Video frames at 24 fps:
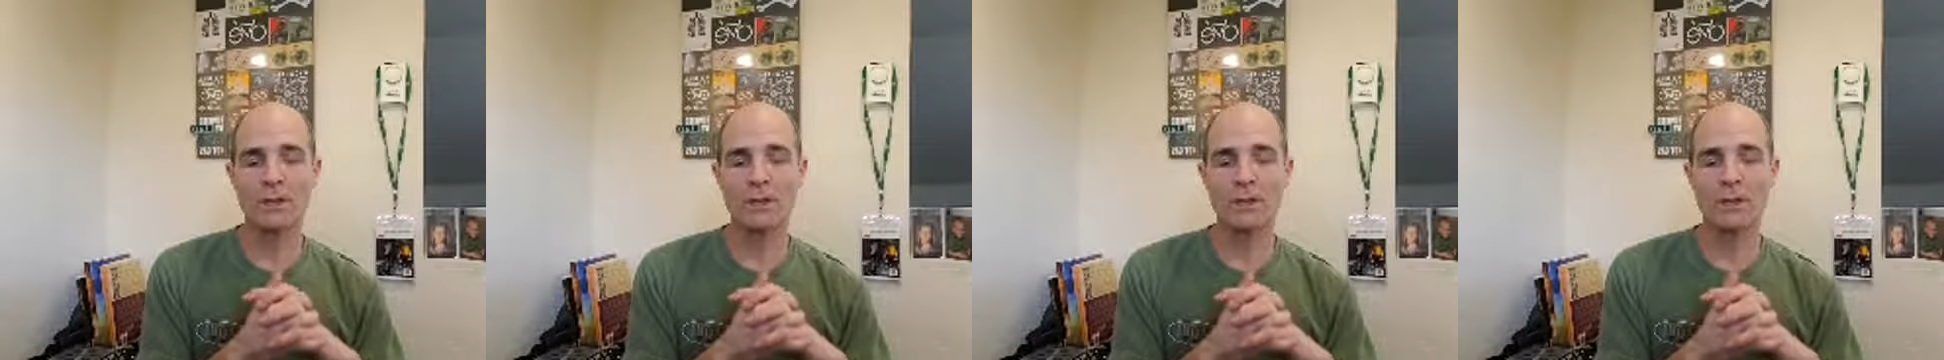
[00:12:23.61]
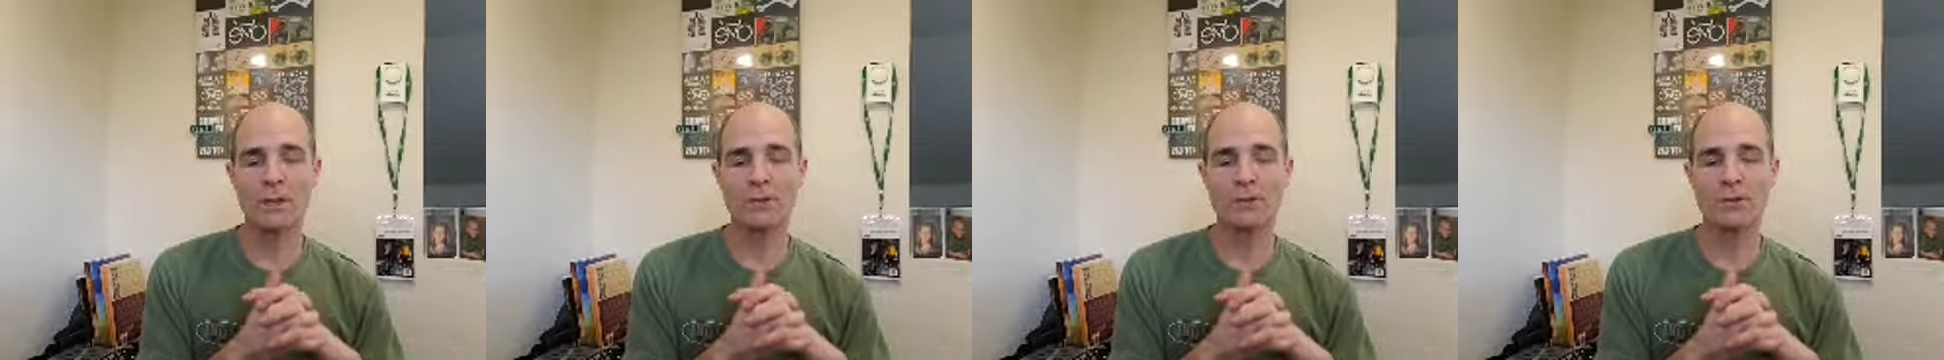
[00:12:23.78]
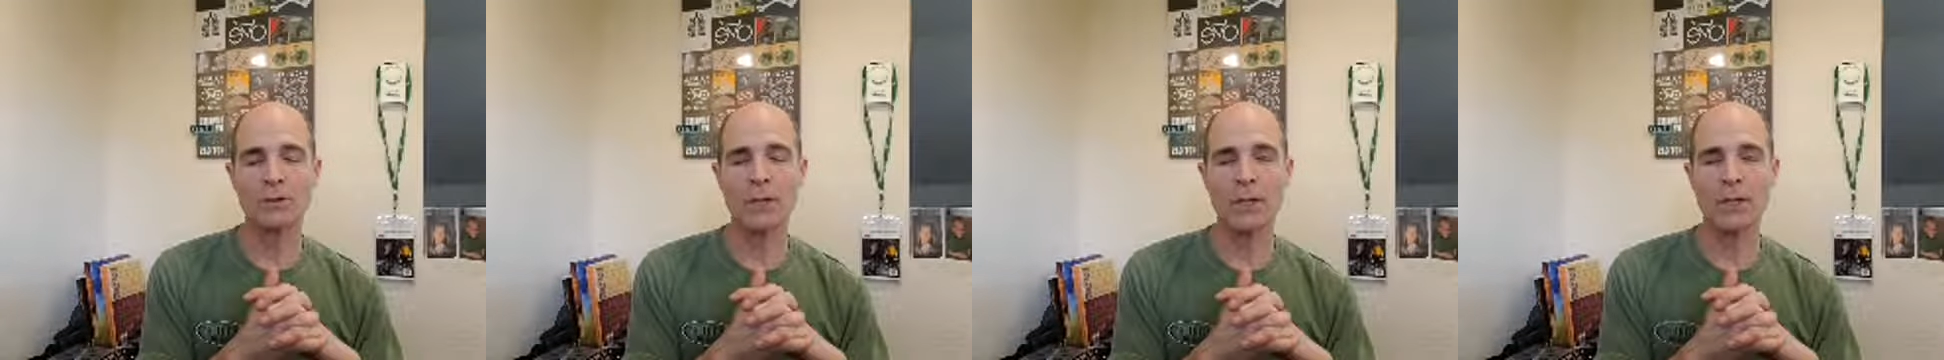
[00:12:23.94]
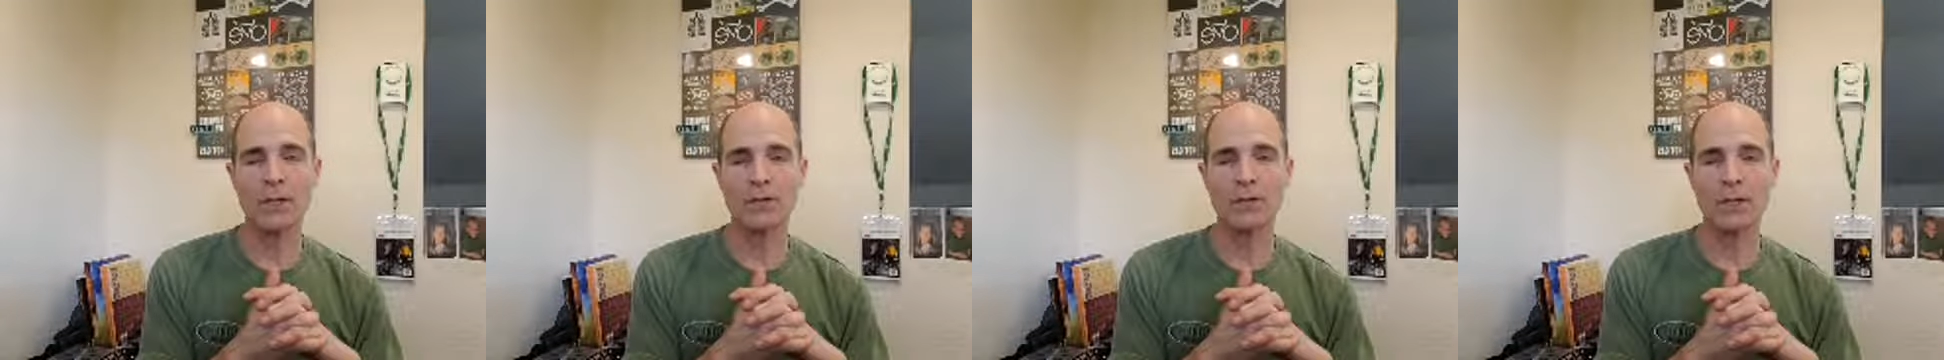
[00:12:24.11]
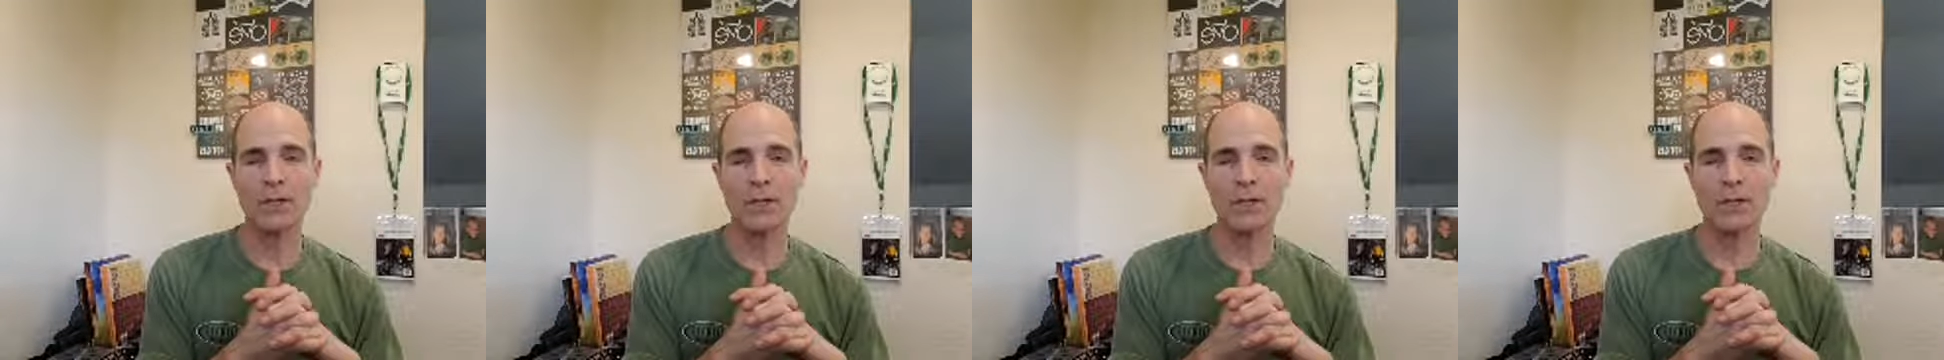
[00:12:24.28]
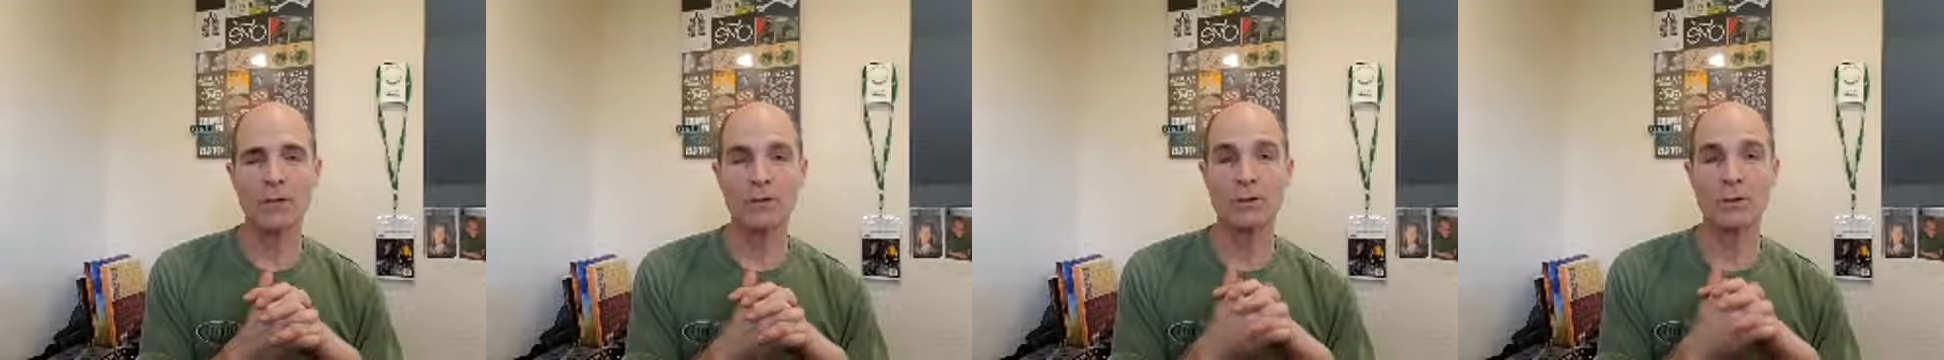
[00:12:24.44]
that you
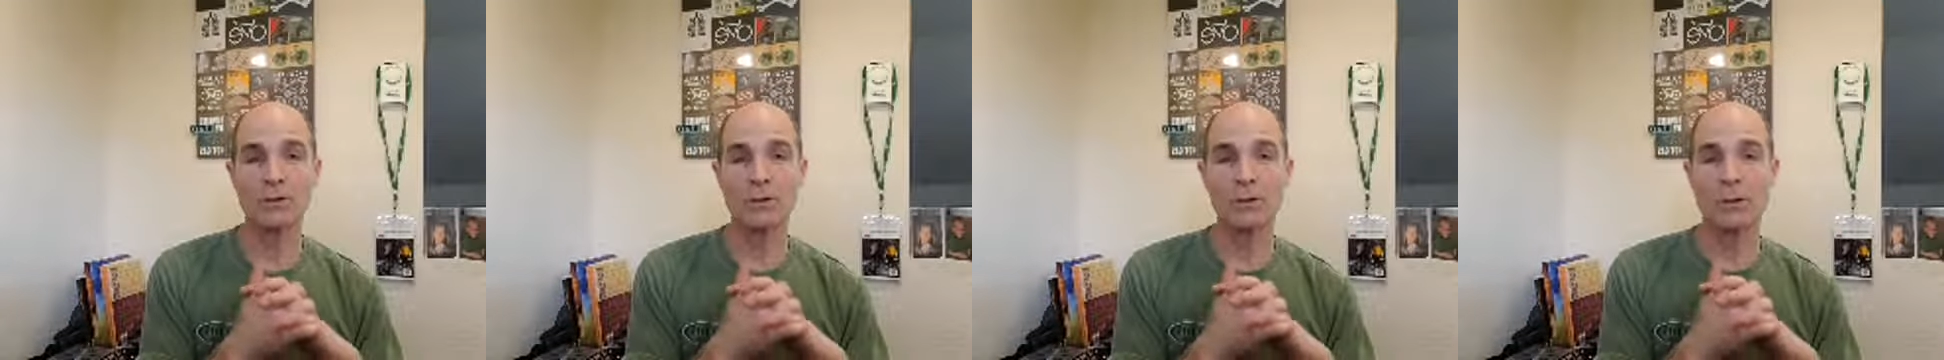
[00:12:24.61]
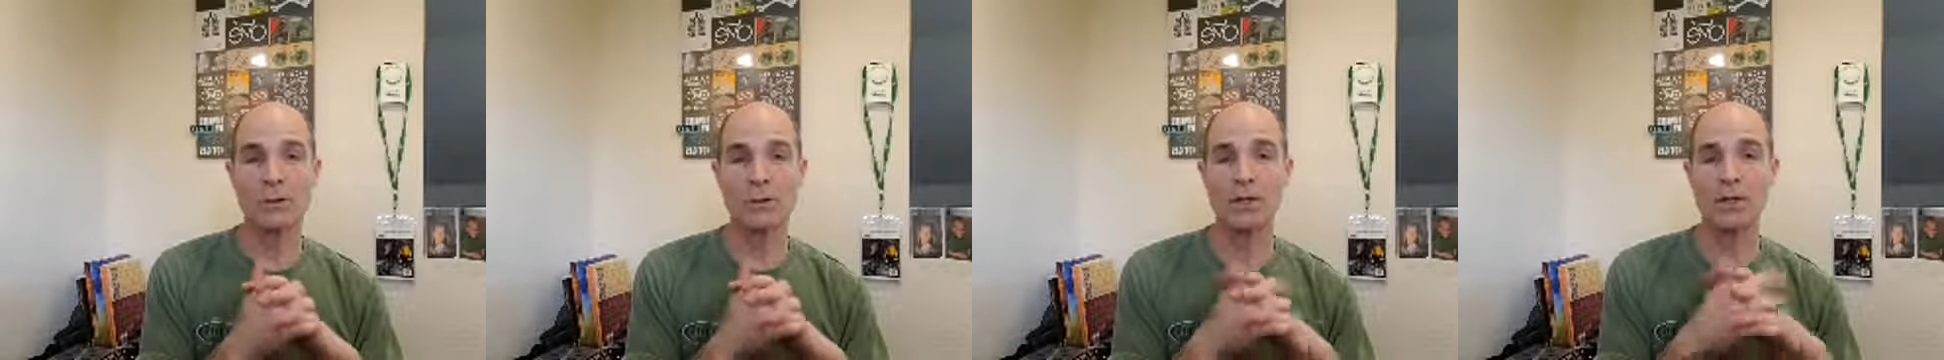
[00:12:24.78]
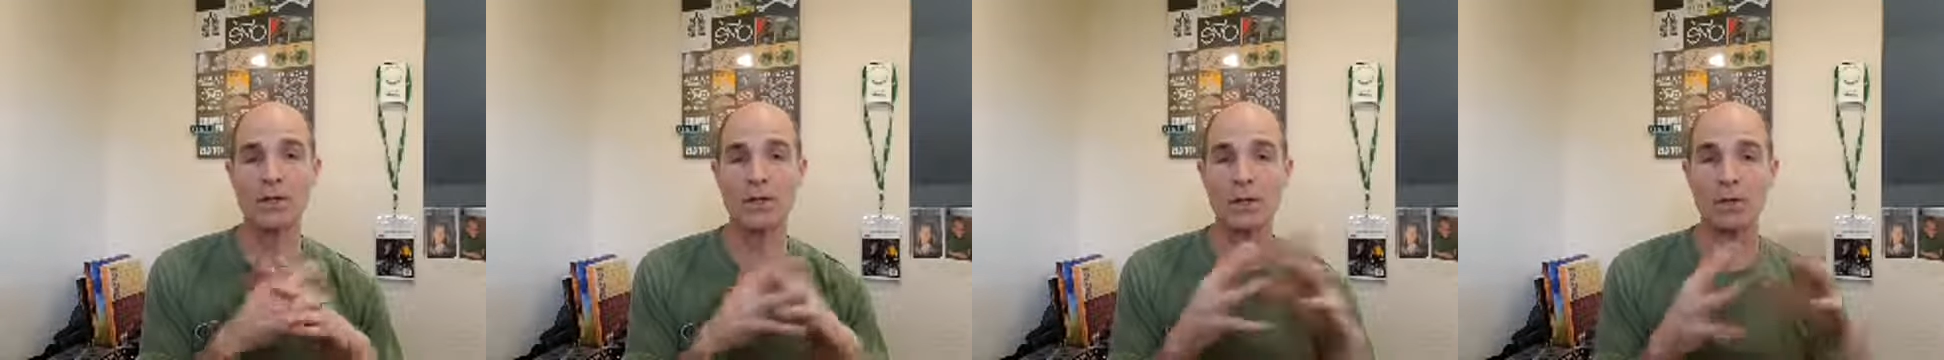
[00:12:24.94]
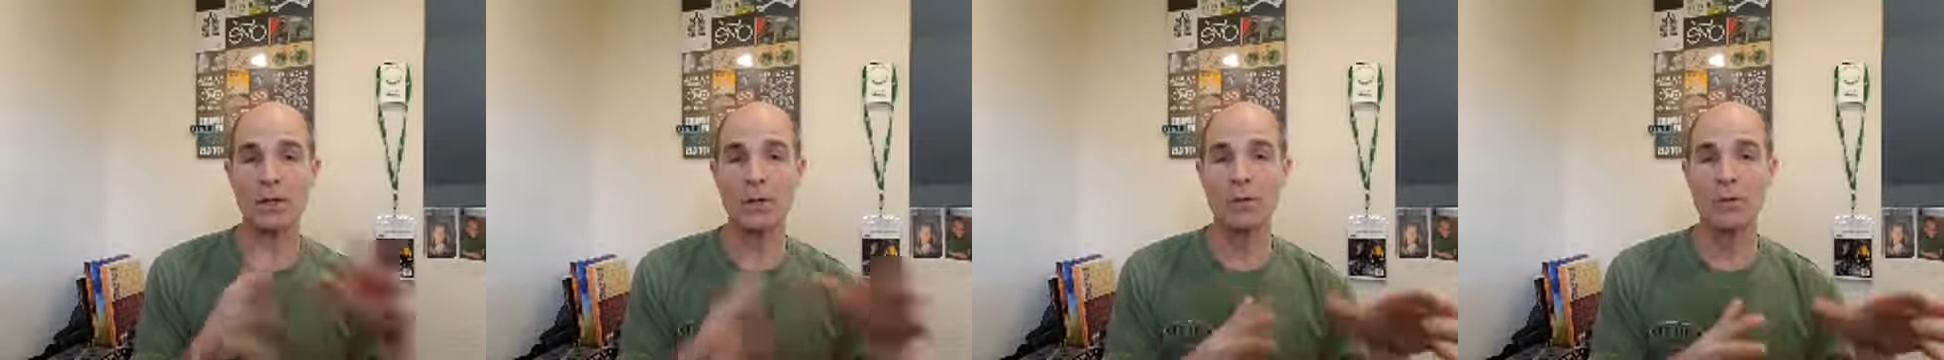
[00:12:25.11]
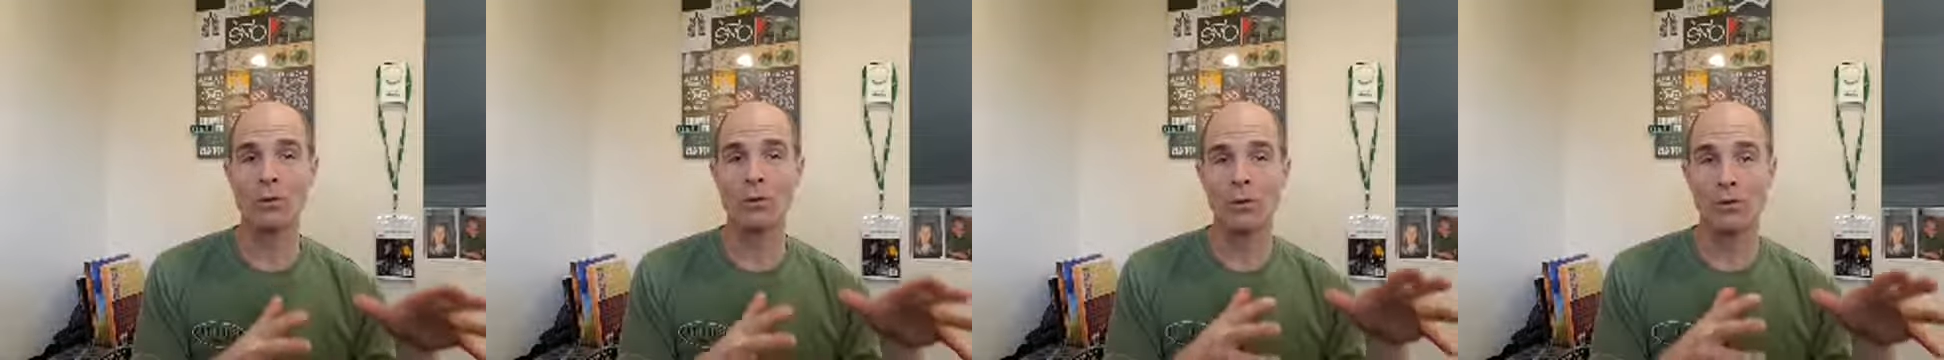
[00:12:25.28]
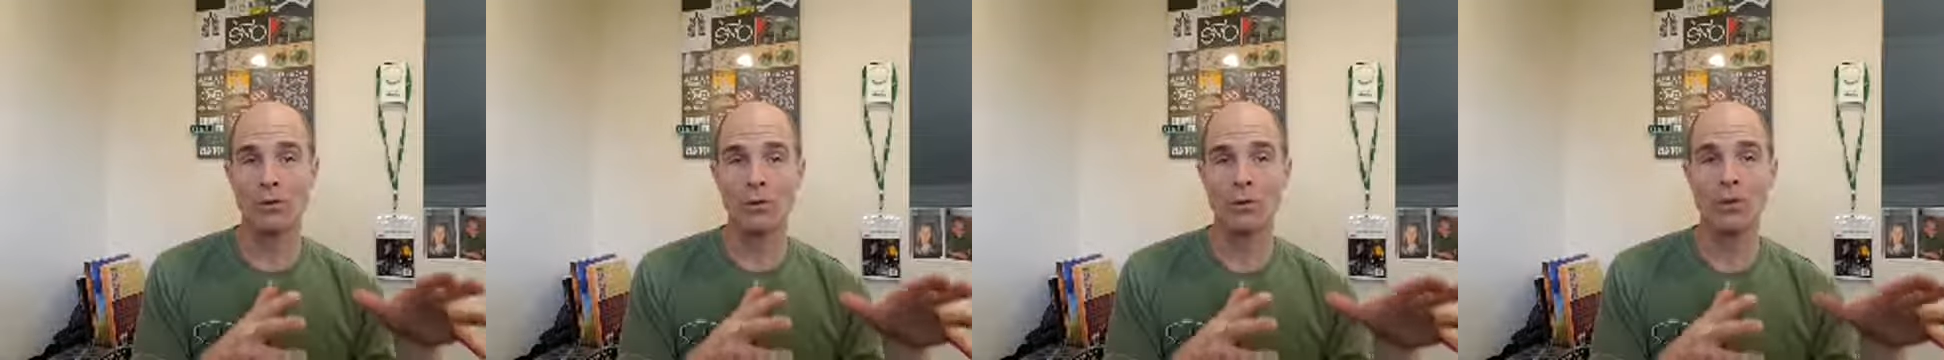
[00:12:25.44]
contact your
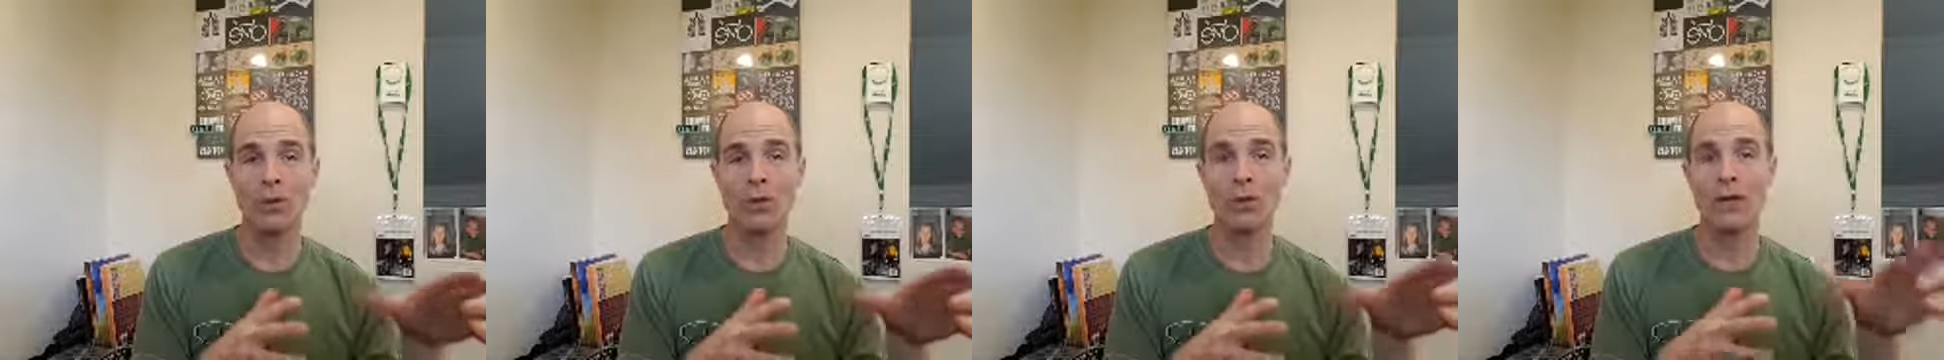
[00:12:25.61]
local